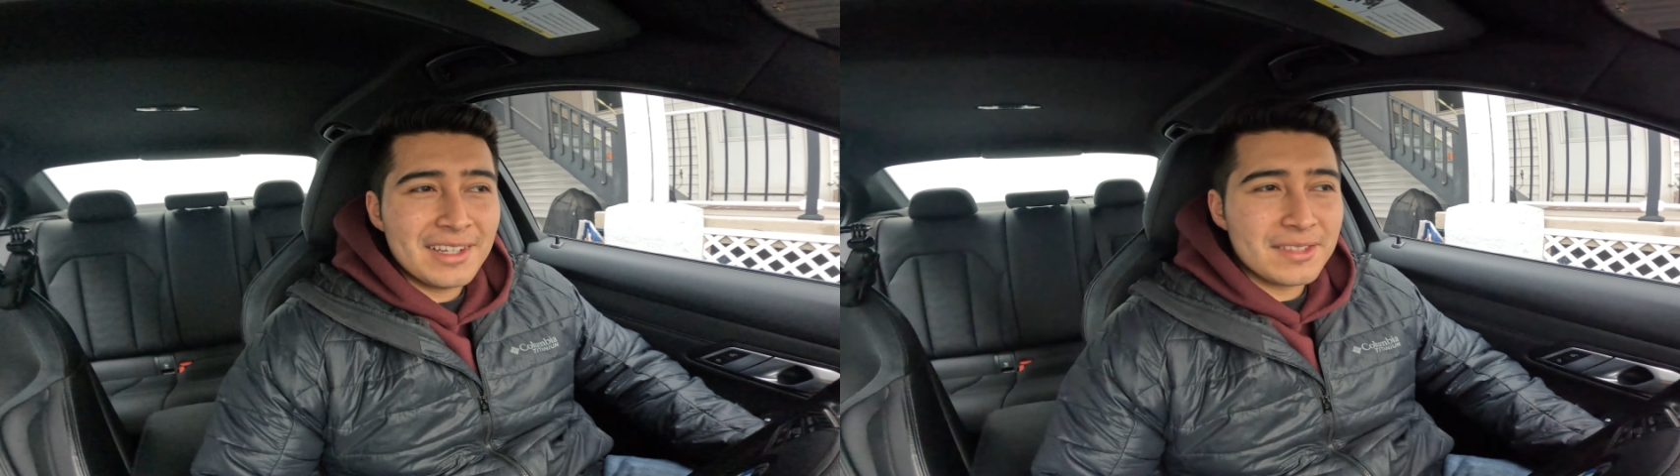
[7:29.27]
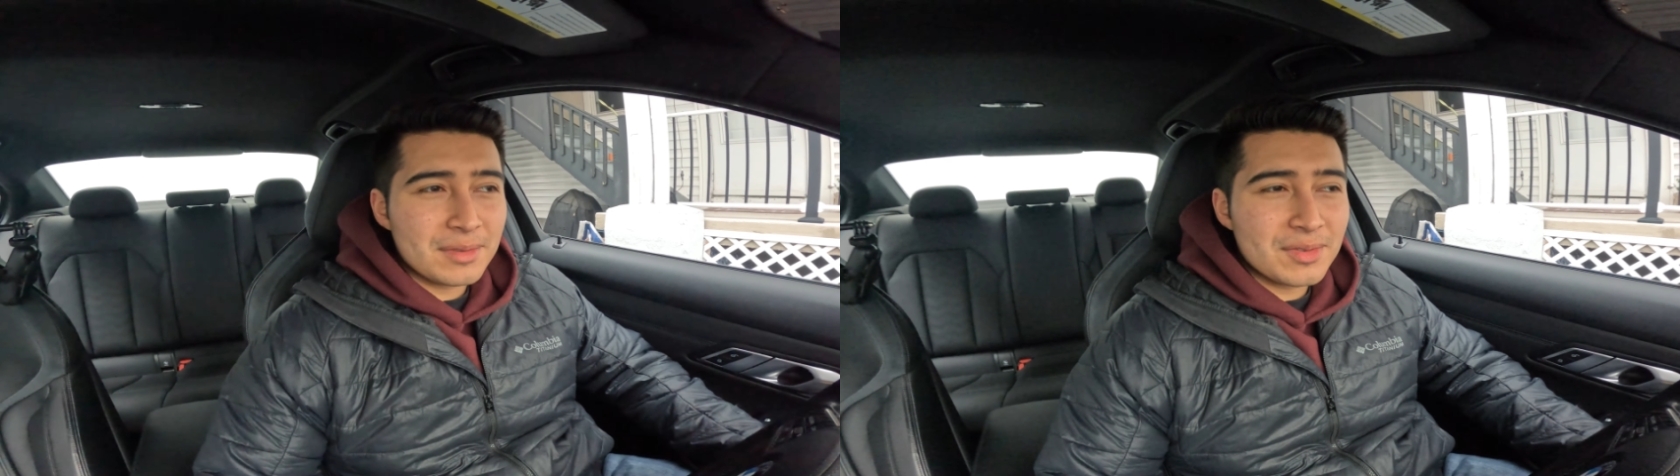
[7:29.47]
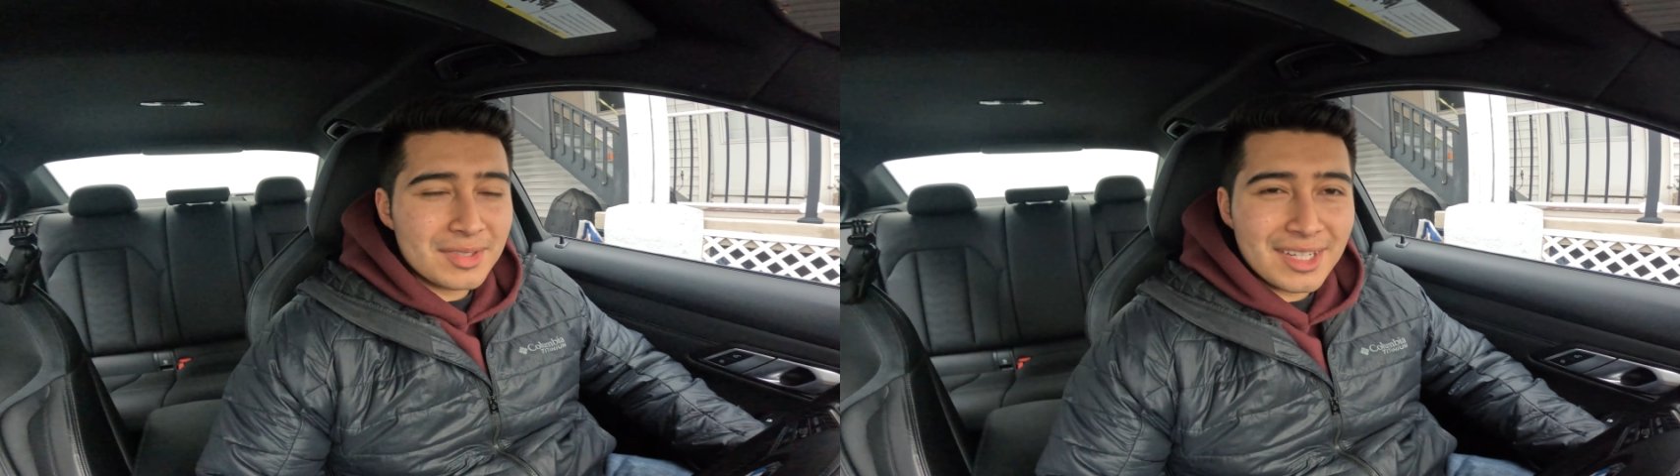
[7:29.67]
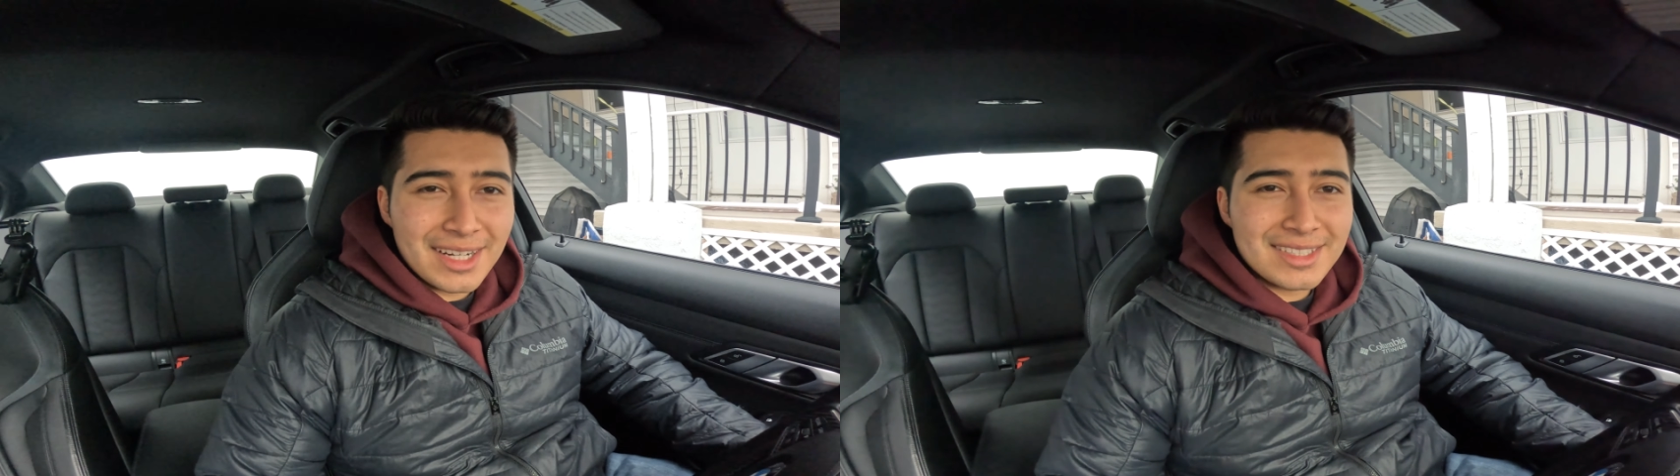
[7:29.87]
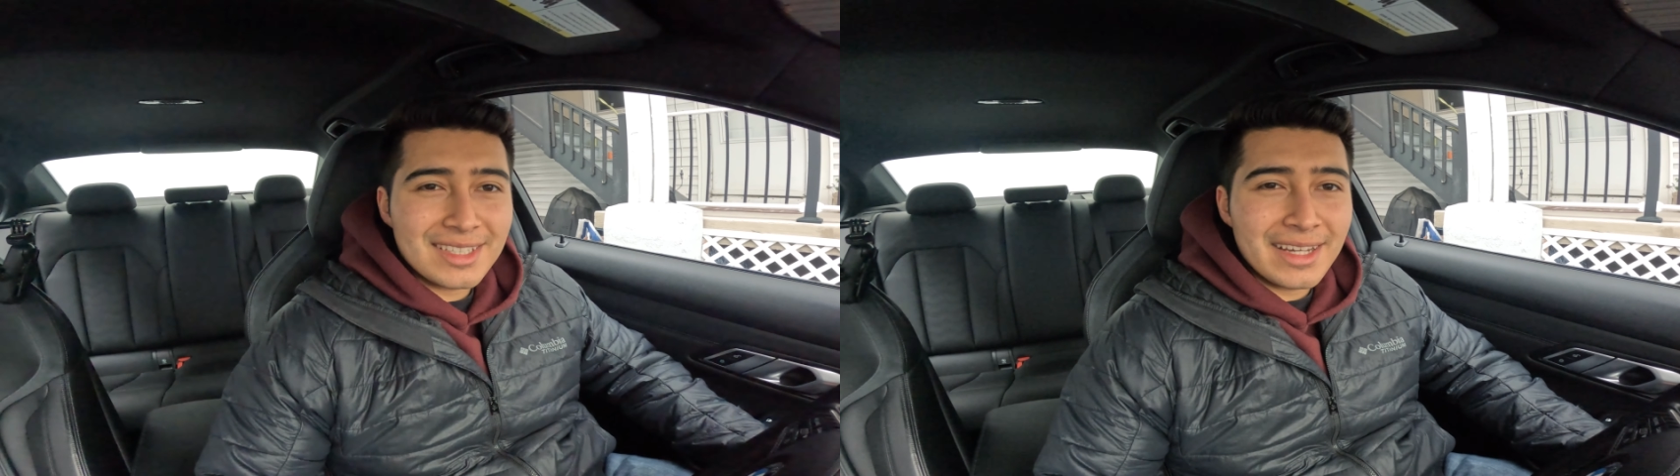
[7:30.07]
so I'm so excited
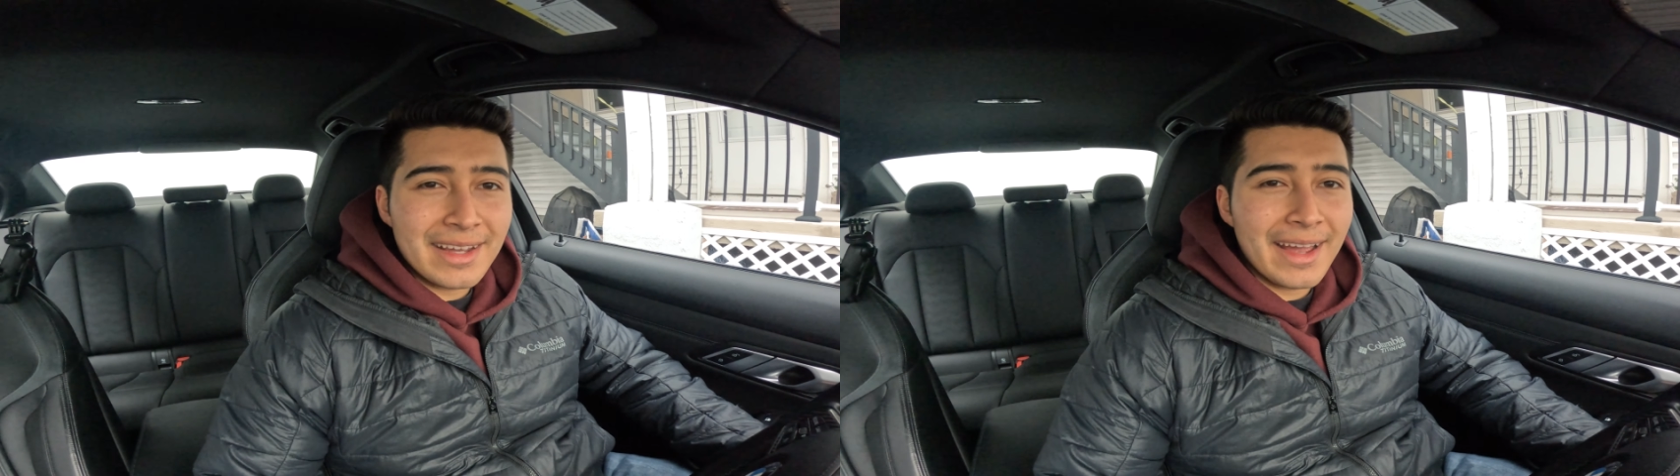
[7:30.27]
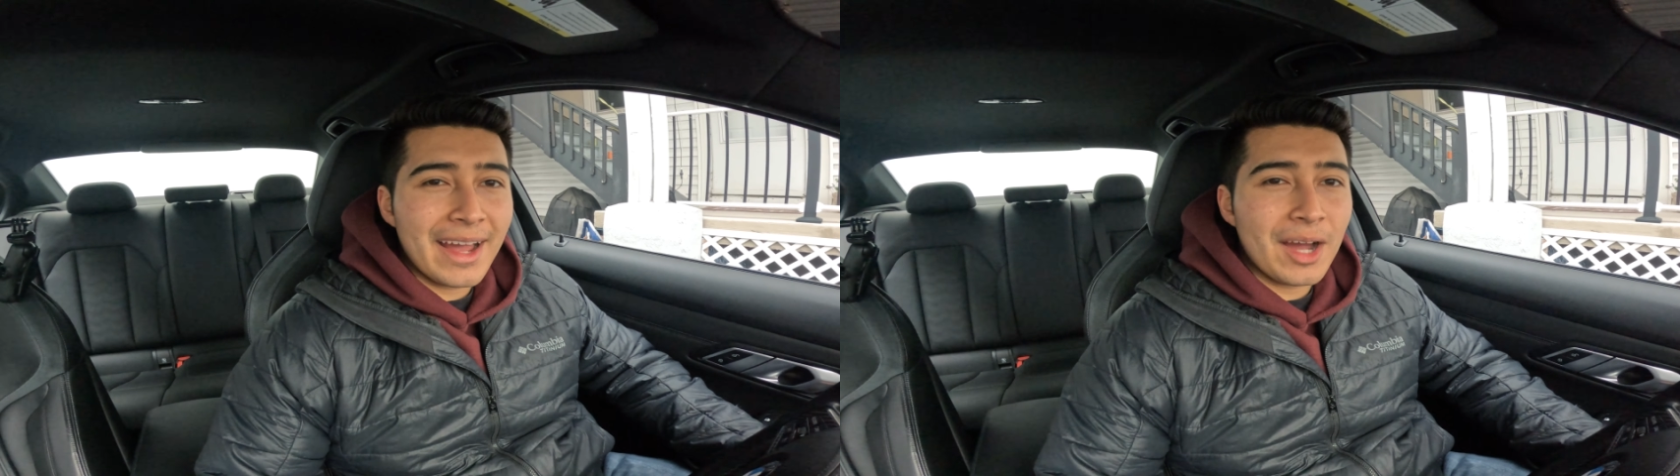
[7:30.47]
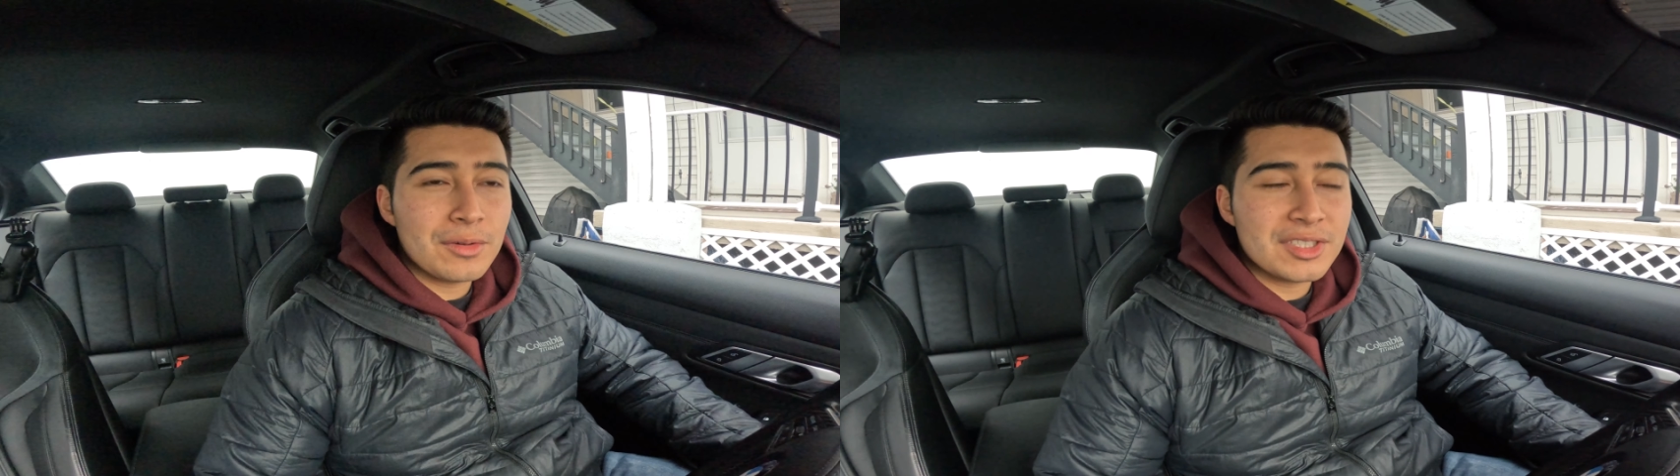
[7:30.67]
to see how